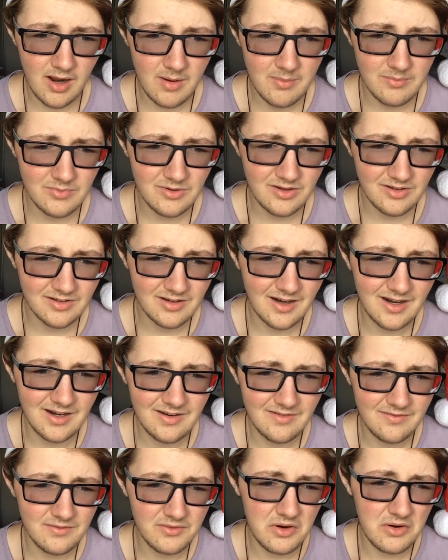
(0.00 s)
I'm just
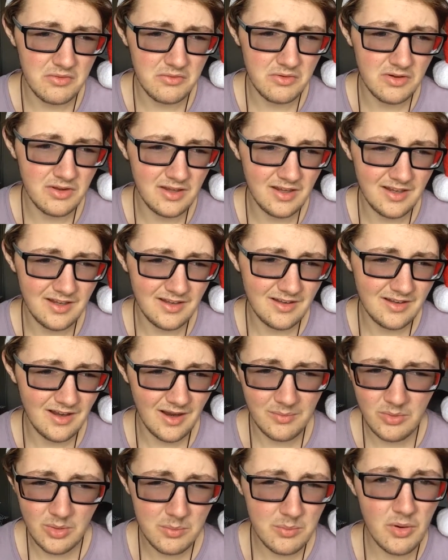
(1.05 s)
kind of not really,
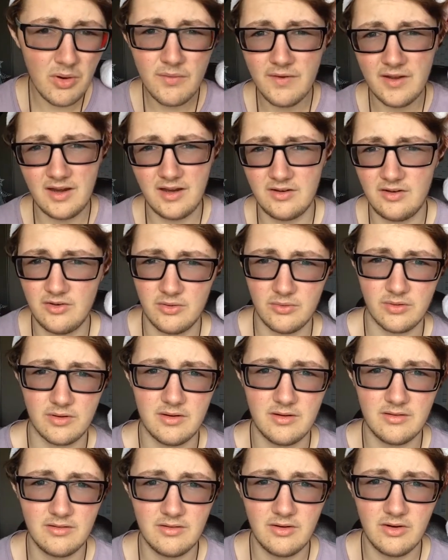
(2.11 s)
I'm not motivated to do it,